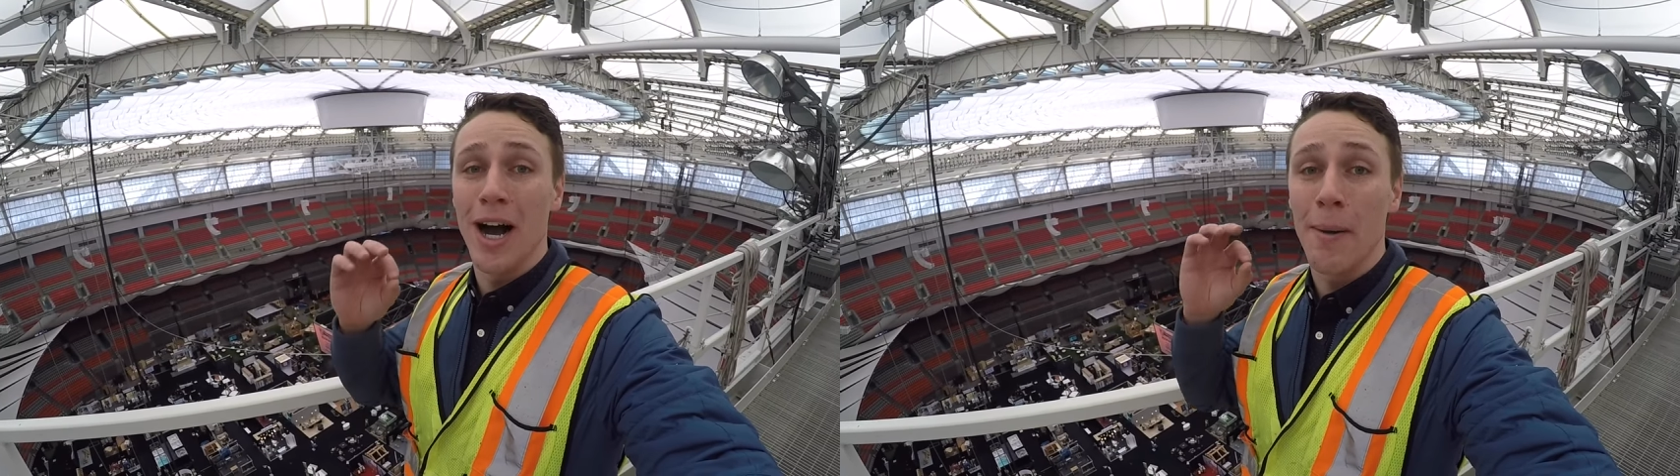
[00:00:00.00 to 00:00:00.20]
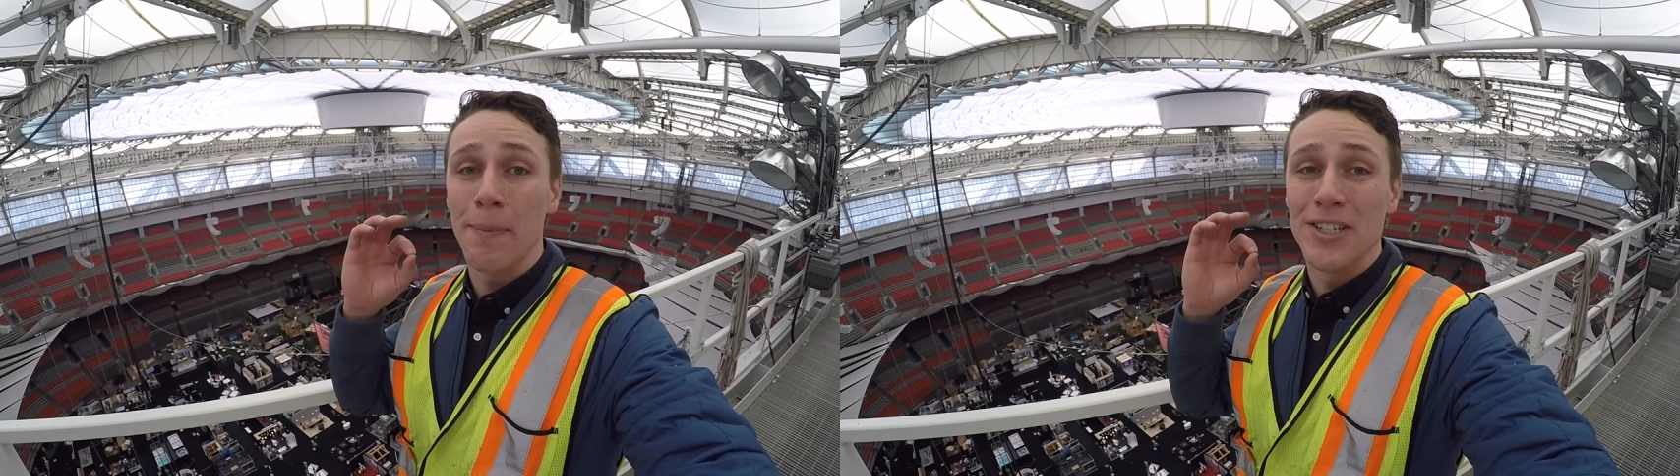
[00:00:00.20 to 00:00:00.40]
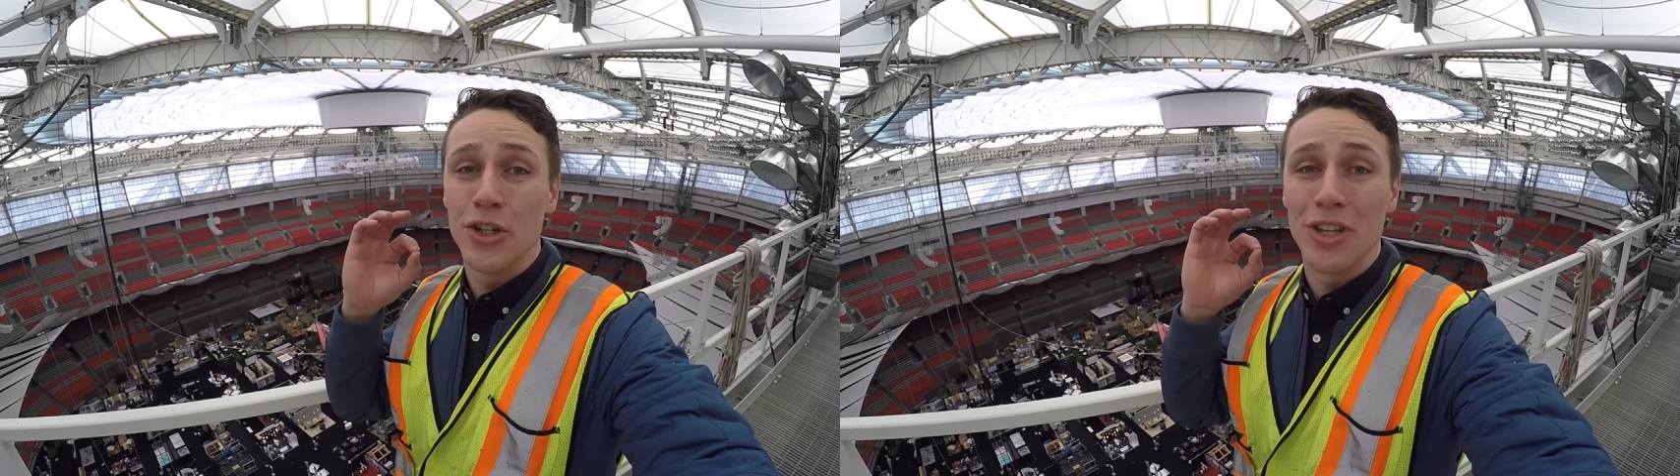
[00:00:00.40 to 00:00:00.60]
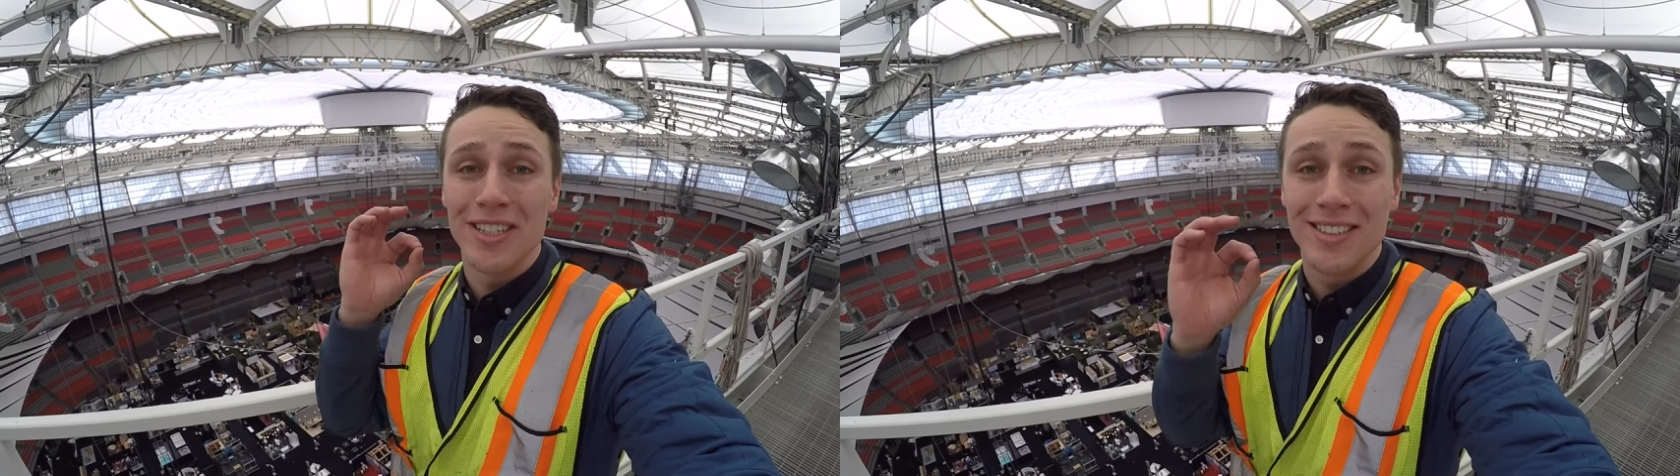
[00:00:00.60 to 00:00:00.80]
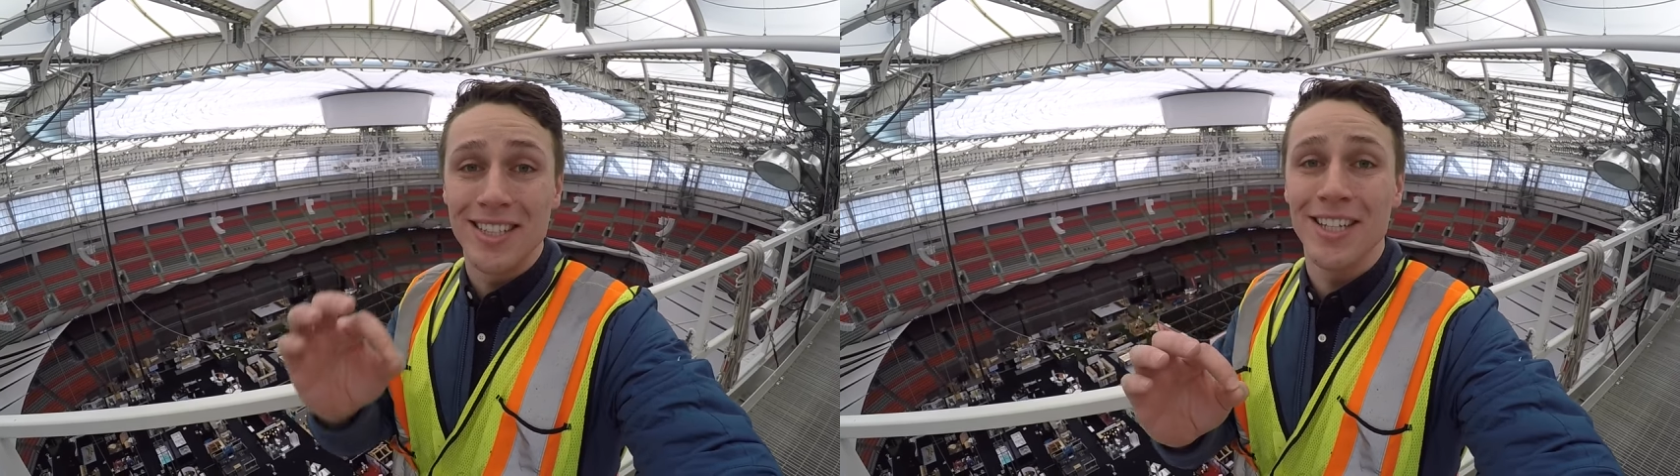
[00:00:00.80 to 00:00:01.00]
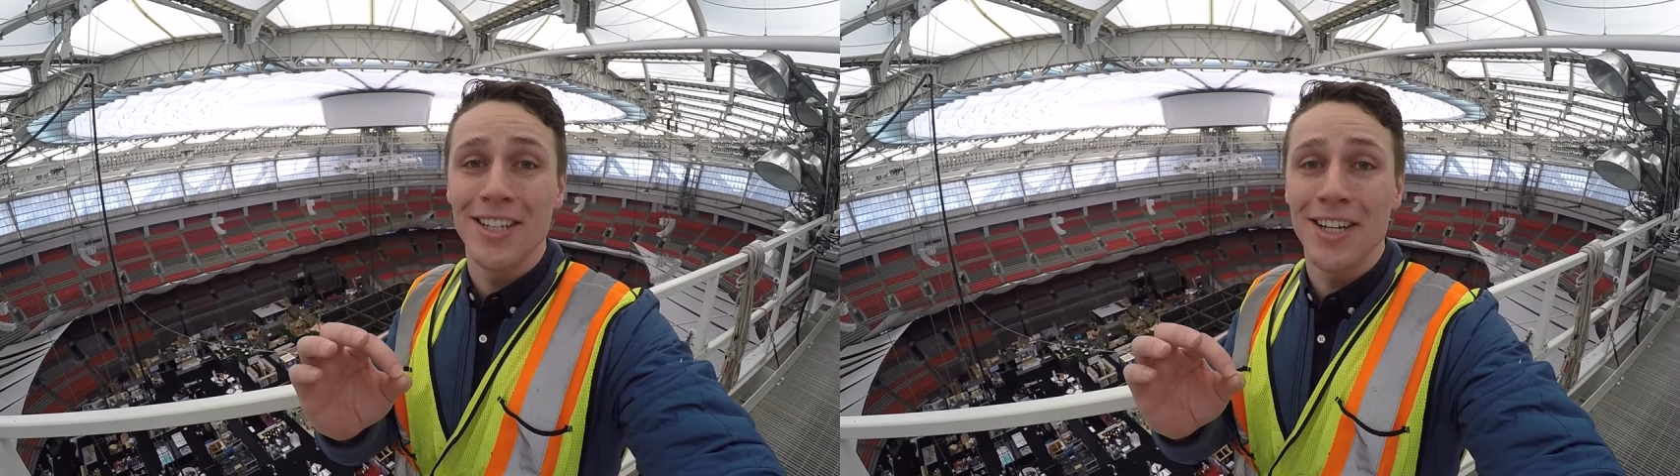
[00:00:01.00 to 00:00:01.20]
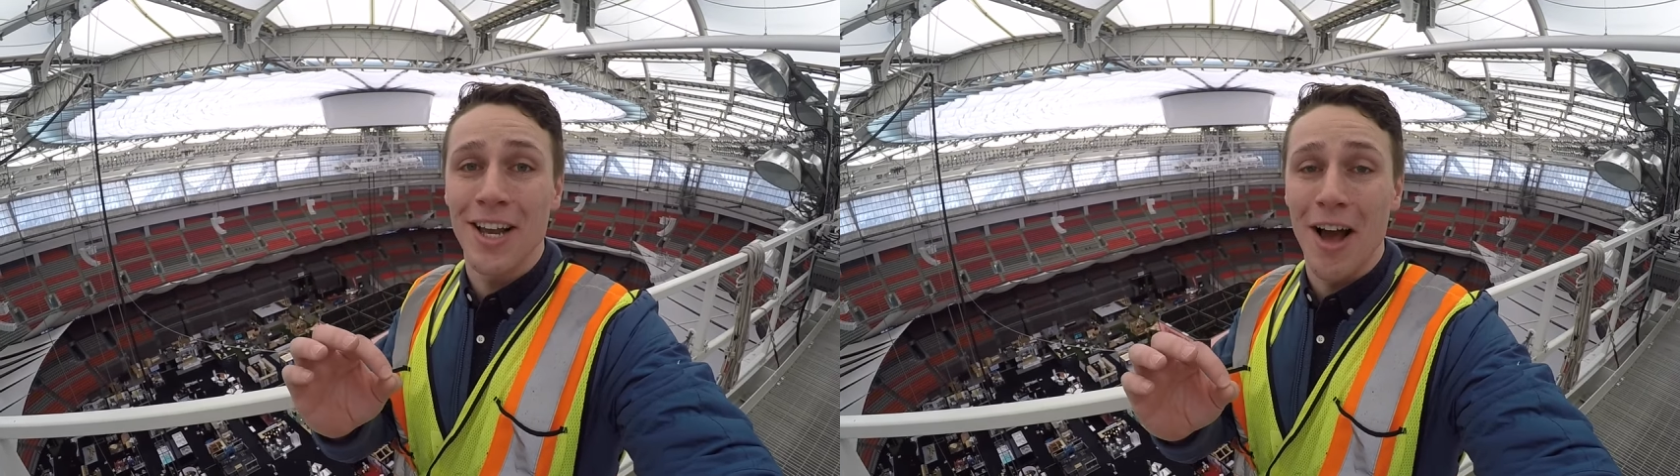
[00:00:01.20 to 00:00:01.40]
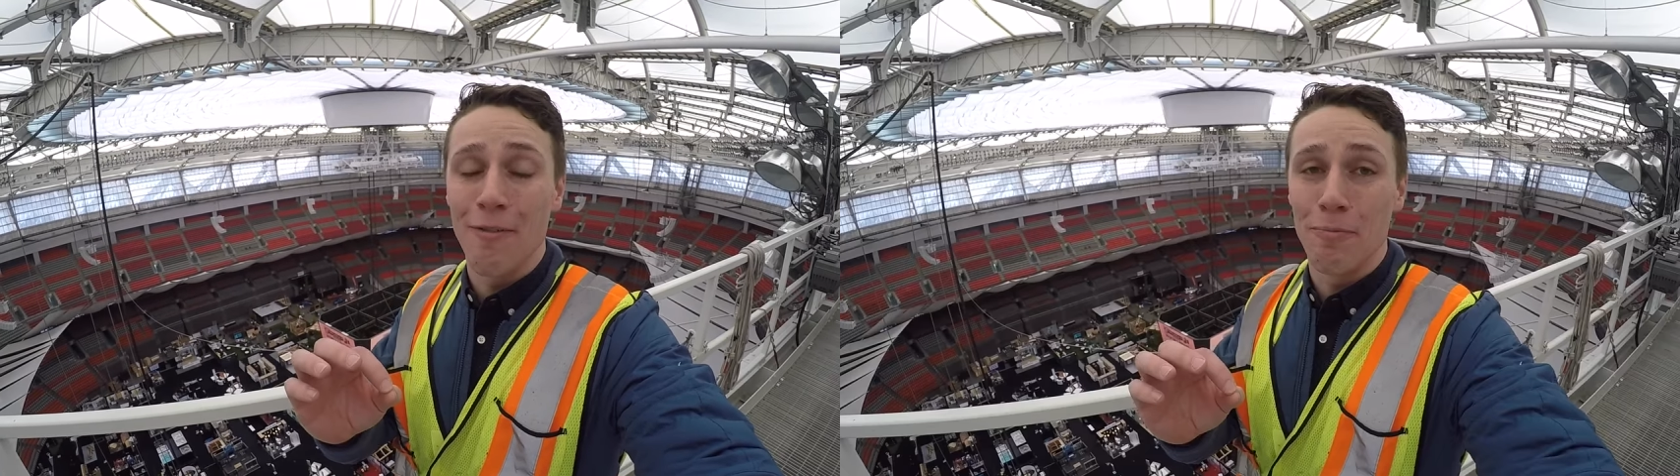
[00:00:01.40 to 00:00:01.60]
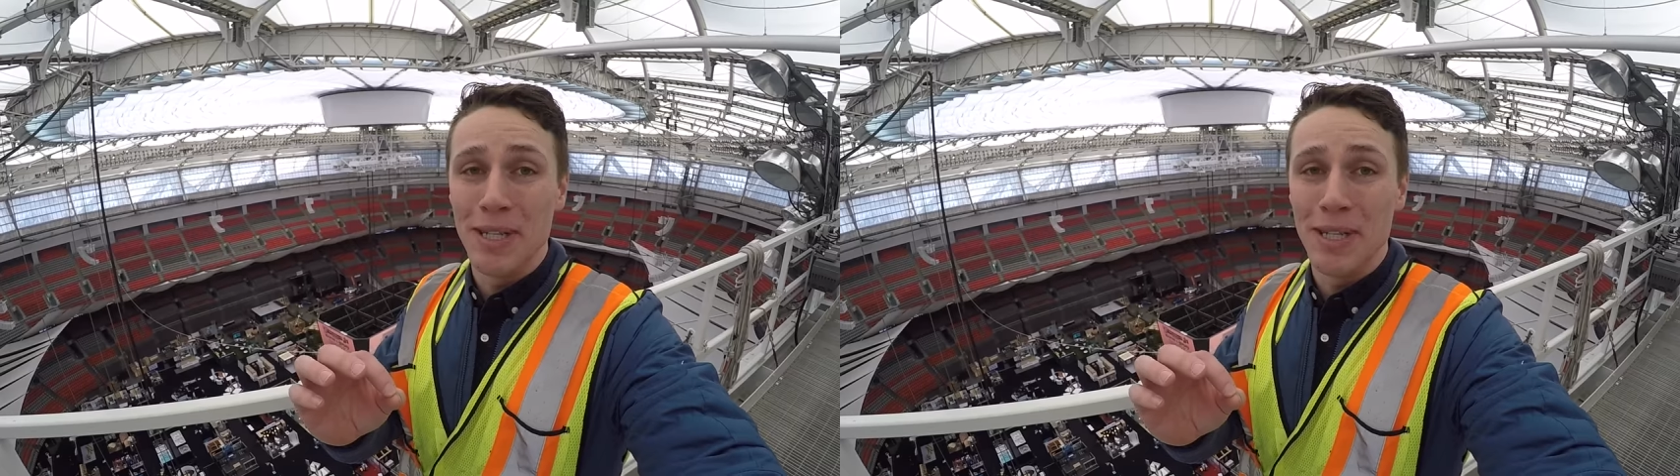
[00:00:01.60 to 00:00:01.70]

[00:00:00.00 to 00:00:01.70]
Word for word: up into the ceiling of